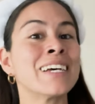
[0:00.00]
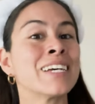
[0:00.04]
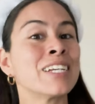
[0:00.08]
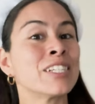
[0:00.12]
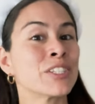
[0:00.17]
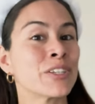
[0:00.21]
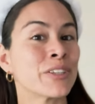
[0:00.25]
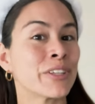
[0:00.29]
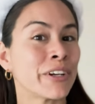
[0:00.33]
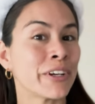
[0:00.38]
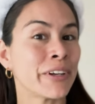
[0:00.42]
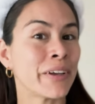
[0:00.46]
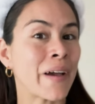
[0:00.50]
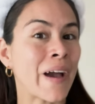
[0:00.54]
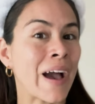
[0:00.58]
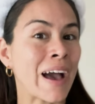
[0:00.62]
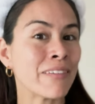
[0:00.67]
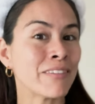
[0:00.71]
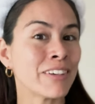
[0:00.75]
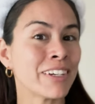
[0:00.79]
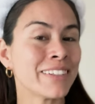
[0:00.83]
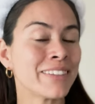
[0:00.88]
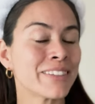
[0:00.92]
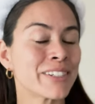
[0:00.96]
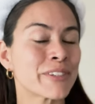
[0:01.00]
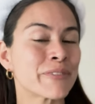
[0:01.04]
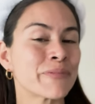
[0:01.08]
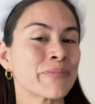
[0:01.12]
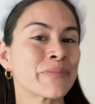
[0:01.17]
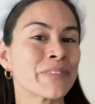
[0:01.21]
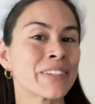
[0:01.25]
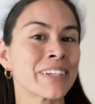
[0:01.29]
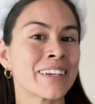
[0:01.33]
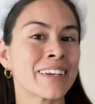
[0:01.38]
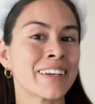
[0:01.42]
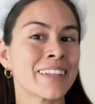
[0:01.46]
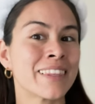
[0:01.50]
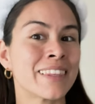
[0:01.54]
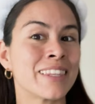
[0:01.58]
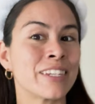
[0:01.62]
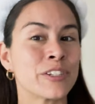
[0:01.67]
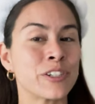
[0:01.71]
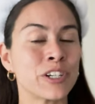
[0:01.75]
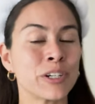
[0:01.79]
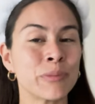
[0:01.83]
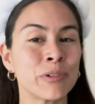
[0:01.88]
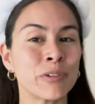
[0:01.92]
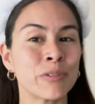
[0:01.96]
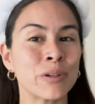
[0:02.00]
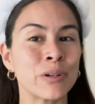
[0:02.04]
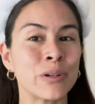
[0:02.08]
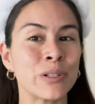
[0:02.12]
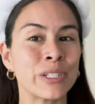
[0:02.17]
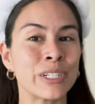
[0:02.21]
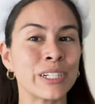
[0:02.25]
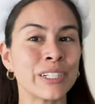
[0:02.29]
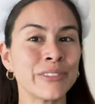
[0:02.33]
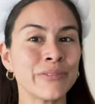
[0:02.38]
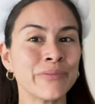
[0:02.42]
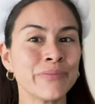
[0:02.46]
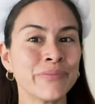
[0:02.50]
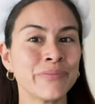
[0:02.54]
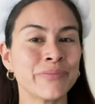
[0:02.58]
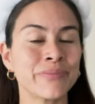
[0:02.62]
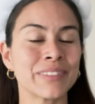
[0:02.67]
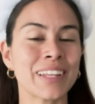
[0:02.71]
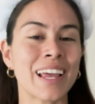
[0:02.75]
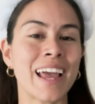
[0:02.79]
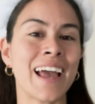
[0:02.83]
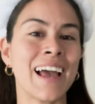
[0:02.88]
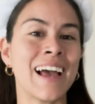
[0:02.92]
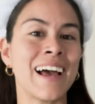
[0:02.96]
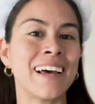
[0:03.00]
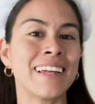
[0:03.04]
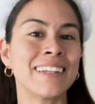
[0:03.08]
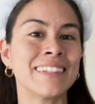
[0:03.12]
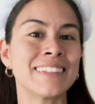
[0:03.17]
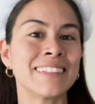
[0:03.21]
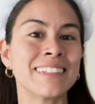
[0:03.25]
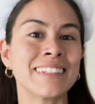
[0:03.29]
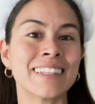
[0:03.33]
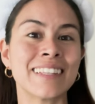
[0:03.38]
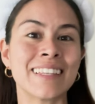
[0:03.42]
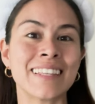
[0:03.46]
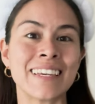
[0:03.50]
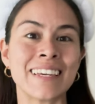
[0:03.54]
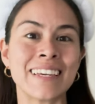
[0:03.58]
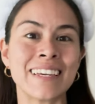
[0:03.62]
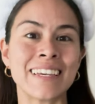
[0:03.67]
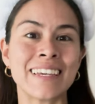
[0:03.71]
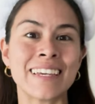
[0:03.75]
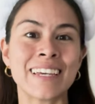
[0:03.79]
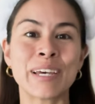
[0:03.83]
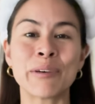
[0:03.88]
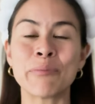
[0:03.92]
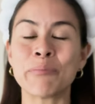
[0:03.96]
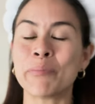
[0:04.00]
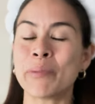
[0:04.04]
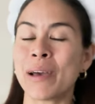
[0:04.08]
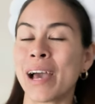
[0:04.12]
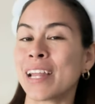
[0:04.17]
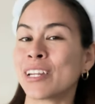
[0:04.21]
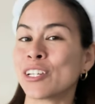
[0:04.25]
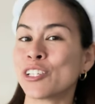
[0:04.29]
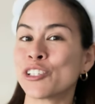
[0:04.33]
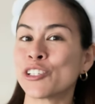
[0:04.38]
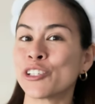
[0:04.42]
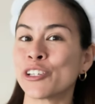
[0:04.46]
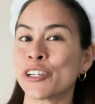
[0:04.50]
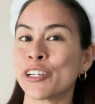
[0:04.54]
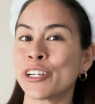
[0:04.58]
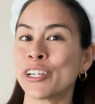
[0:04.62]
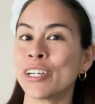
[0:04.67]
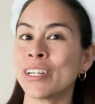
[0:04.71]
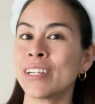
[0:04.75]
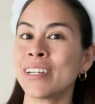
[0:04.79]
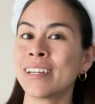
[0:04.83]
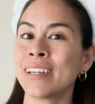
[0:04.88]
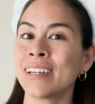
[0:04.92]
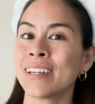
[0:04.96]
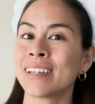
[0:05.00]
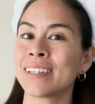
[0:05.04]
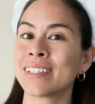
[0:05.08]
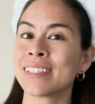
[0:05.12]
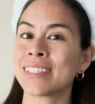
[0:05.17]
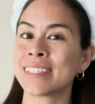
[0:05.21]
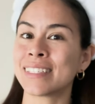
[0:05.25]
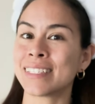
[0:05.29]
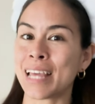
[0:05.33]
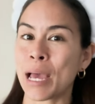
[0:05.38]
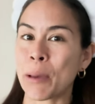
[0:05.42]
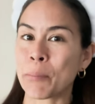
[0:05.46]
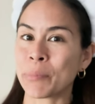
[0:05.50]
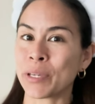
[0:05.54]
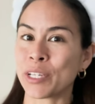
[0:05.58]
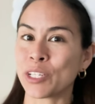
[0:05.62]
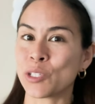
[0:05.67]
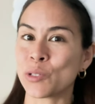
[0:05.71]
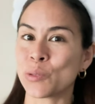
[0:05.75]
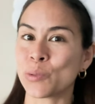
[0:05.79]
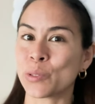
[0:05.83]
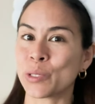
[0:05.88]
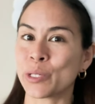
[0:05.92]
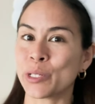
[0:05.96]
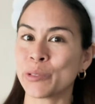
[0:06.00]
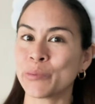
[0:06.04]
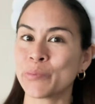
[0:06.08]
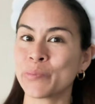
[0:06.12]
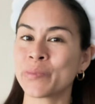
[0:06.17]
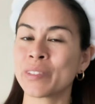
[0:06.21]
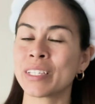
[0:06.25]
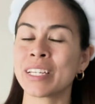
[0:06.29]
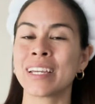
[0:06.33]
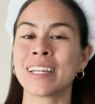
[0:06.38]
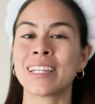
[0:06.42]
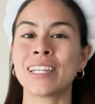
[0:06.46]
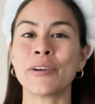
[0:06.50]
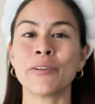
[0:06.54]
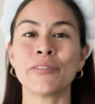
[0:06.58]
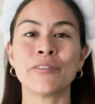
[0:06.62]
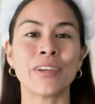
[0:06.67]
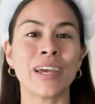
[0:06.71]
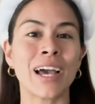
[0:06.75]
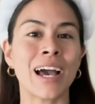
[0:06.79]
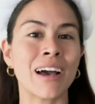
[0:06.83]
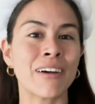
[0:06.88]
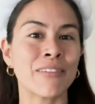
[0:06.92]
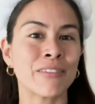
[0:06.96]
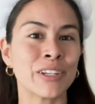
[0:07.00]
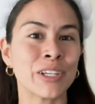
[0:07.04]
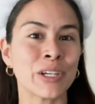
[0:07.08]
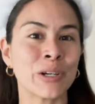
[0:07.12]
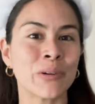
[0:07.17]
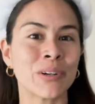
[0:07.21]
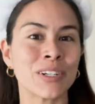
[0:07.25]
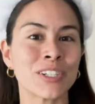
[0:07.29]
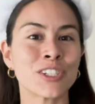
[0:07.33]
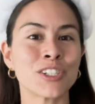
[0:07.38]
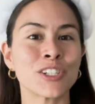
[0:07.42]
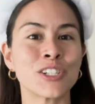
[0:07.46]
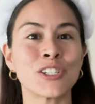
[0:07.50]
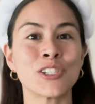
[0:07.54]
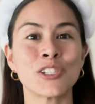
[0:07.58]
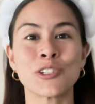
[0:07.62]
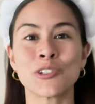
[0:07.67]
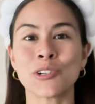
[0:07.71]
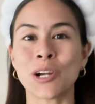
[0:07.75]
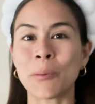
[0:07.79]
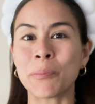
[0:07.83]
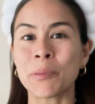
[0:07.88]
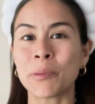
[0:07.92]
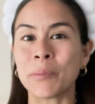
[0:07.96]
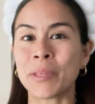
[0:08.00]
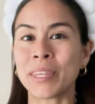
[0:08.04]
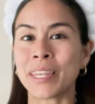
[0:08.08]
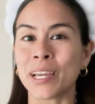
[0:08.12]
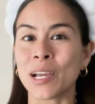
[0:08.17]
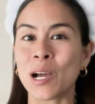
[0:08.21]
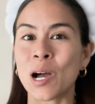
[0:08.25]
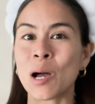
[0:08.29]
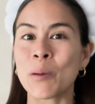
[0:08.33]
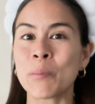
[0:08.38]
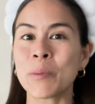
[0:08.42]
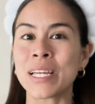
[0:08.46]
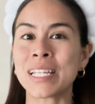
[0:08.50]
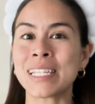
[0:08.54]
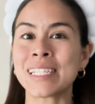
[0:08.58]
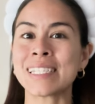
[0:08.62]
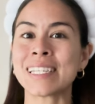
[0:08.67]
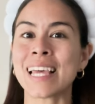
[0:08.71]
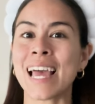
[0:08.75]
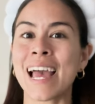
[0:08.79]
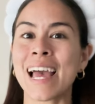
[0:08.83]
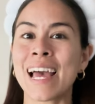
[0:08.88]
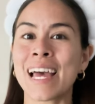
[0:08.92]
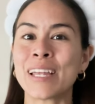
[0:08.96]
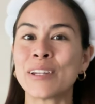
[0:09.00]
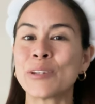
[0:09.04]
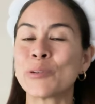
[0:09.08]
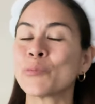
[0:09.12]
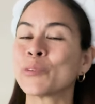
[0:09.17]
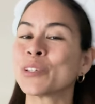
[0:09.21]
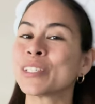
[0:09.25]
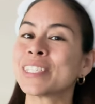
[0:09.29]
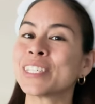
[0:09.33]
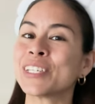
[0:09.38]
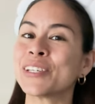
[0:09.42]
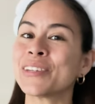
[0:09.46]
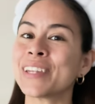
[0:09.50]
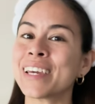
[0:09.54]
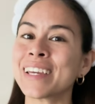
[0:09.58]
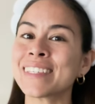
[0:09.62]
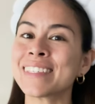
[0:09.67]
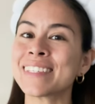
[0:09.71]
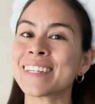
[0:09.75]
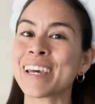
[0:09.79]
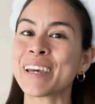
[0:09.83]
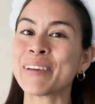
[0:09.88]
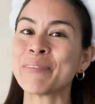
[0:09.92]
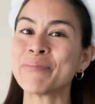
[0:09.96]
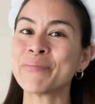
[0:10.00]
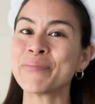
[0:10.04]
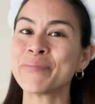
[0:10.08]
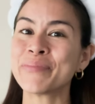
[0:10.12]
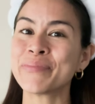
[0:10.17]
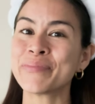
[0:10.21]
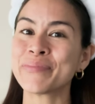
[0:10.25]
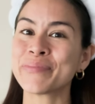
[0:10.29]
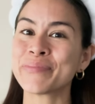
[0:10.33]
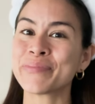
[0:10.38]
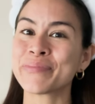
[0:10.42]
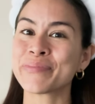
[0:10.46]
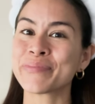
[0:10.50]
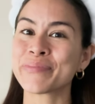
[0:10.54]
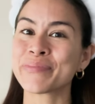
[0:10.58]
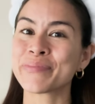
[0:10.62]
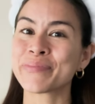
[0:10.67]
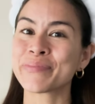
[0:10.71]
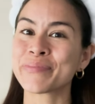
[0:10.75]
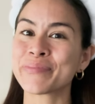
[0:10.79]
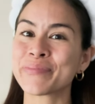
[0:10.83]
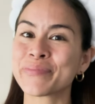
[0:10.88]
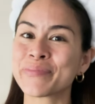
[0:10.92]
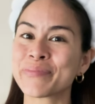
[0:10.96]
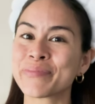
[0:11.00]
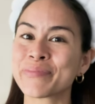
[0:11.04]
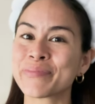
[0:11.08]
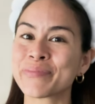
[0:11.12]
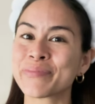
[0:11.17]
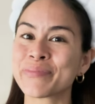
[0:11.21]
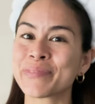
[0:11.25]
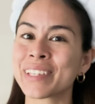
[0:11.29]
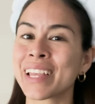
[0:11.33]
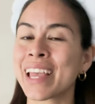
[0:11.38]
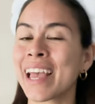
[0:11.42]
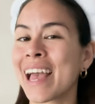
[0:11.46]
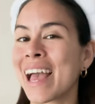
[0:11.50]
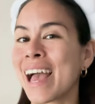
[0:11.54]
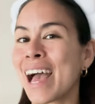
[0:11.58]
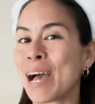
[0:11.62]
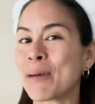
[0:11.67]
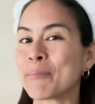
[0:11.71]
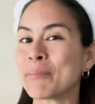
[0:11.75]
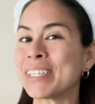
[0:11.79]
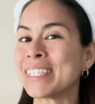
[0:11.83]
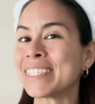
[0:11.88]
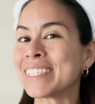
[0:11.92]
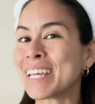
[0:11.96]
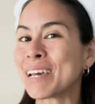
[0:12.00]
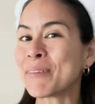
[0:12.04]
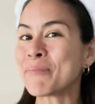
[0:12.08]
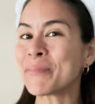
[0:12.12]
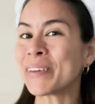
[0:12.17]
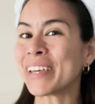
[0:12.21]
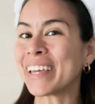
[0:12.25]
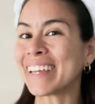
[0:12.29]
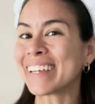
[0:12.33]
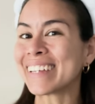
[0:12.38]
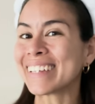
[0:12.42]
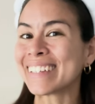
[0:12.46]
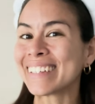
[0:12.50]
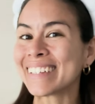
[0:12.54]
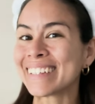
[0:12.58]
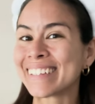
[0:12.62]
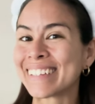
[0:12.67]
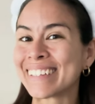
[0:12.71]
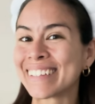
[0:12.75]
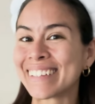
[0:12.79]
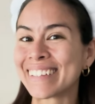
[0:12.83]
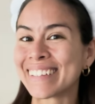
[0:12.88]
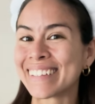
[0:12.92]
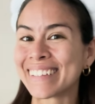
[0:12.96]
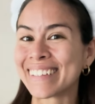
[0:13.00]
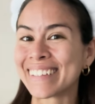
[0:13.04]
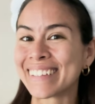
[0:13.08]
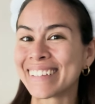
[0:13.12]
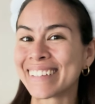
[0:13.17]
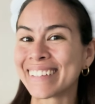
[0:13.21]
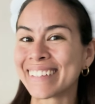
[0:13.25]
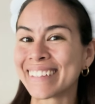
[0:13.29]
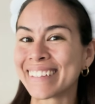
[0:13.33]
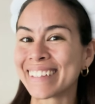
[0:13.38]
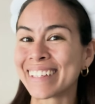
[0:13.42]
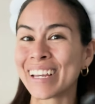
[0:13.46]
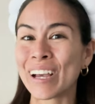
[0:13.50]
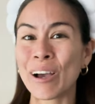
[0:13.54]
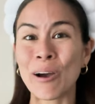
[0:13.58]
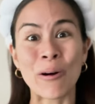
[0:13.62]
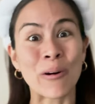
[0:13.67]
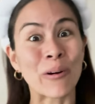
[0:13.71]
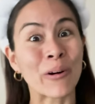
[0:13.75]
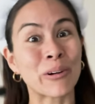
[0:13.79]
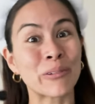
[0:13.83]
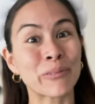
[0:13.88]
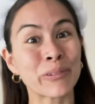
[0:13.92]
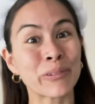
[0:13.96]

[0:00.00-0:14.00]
So there you have it, the Derma Roller and the Banisher stamping tool. Now, if you have any questions, drop them in the comments and we'll see you next time. Happy stamping or